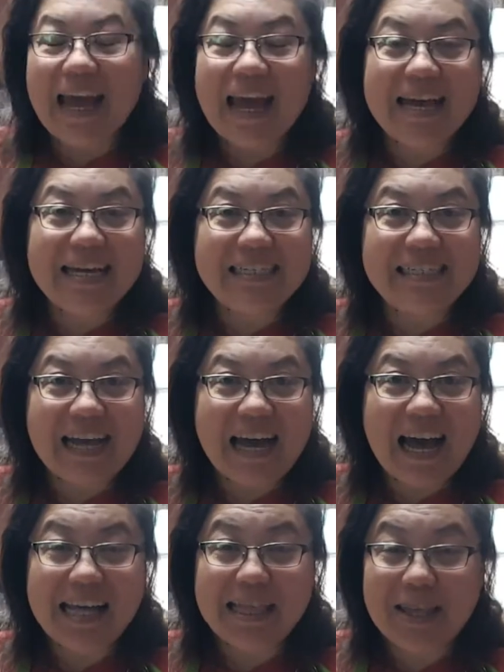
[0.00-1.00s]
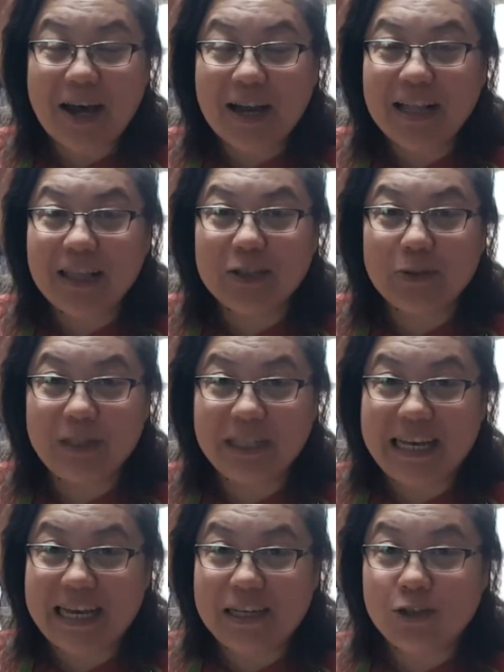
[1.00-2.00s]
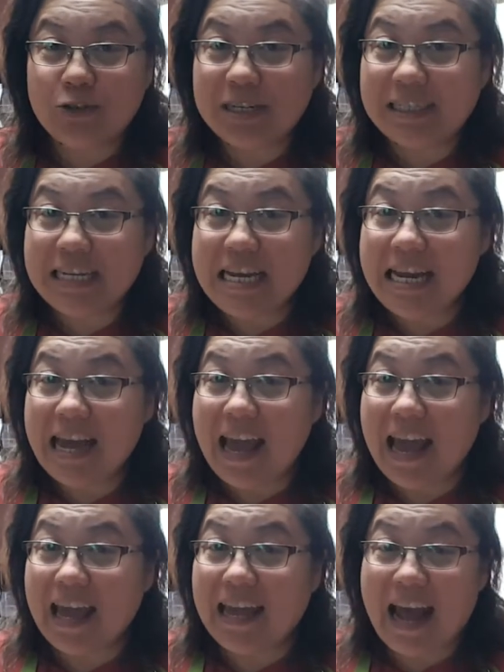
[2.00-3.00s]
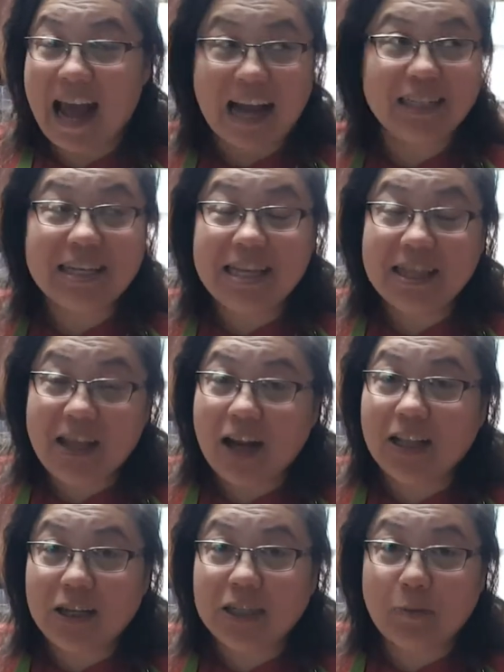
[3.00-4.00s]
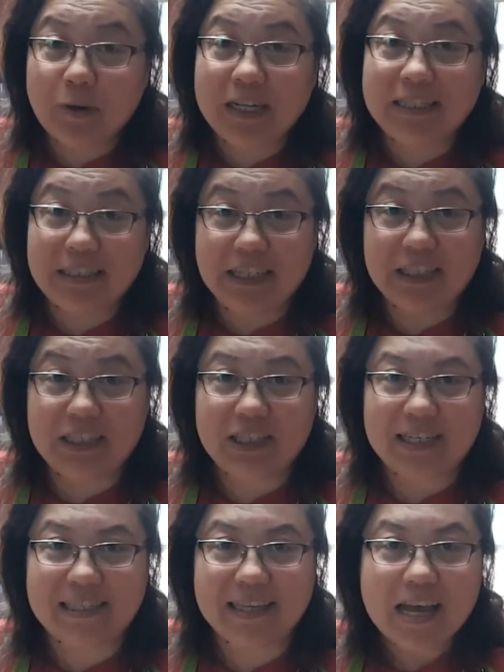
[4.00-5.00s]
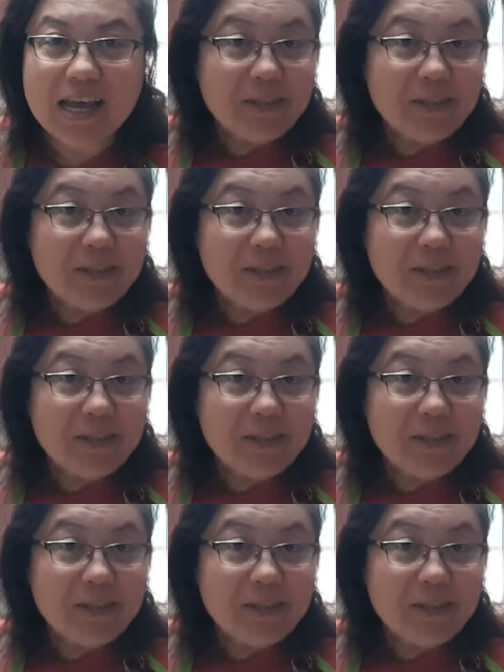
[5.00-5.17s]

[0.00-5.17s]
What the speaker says: And I thought it looked really interesting and actually thought it looked pretty delicious.